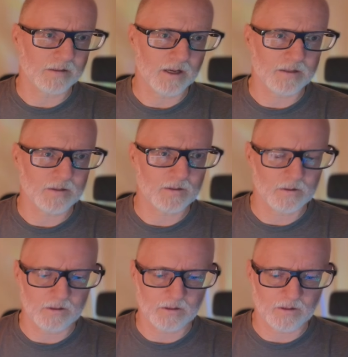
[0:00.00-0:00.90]
that's
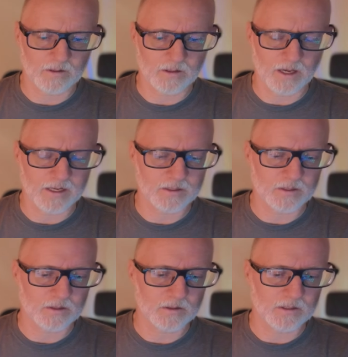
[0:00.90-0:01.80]

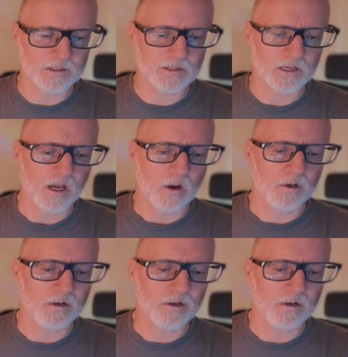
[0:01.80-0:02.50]
that's this when you're